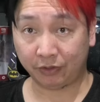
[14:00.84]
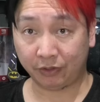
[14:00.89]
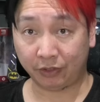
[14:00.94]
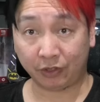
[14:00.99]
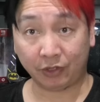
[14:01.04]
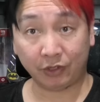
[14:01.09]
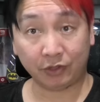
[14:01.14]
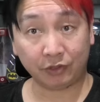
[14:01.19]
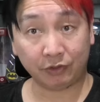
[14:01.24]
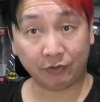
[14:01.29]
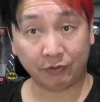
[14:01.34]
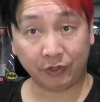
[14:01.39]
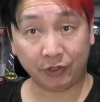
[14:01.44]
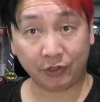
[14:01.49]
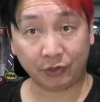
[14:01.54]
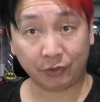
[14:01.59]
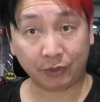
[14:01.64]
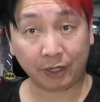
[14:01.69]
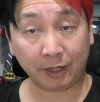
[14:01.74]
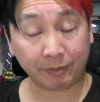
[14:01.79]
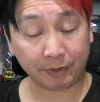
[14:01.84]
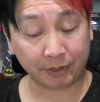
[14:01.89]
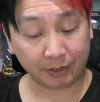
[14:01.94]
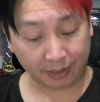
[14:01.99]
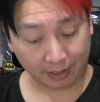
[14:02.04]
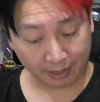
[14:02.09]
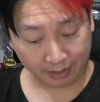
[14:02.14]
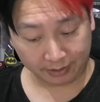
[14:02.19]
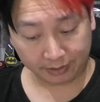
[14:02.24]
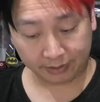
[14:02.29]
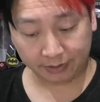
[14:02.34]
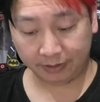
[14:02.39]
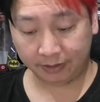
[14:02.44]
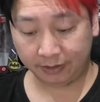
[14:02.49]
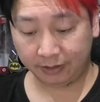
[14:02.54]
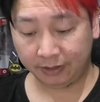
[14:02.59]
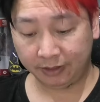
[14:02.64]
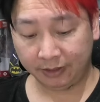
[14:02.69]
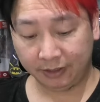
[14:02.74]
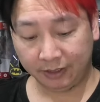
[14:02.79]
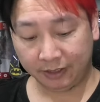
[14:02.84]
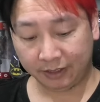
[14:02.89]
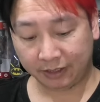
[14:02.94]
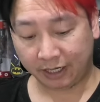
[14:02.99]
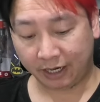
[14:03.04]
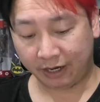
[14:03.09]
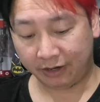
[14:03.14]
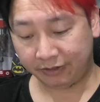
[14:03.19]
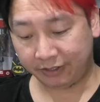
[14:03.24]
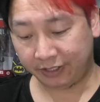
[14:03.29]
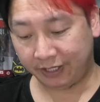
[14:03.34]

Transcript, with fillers: the controversial Captain Nazi character